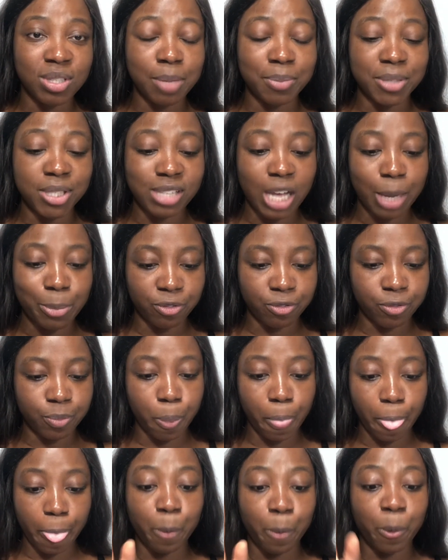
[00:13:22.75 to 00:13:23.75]
I'm gonna stop bef
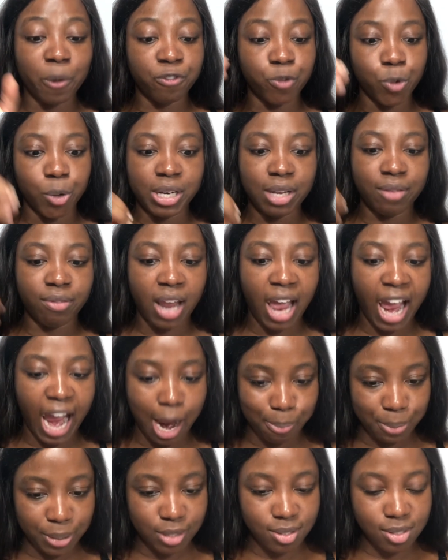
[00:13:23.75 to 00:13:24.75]
before it even
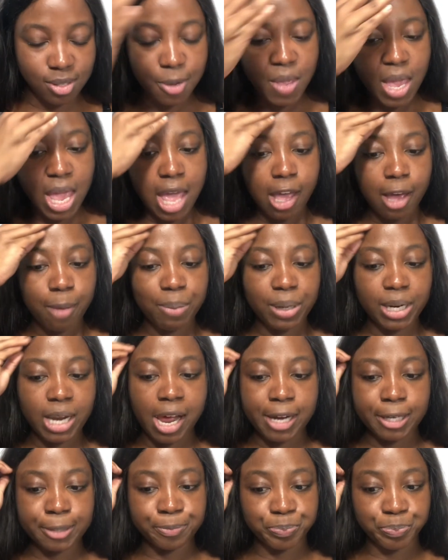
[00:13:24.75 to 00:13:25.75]
happens. But
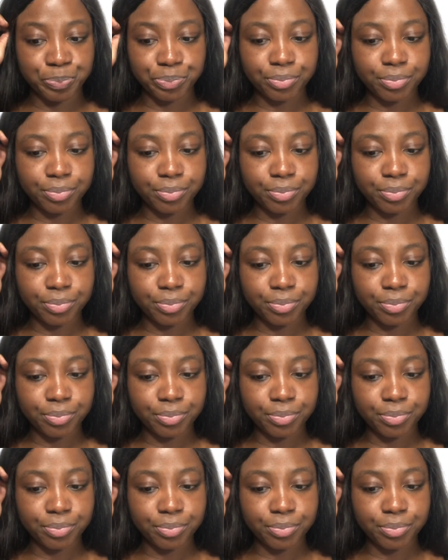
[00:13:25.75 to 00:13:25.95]
um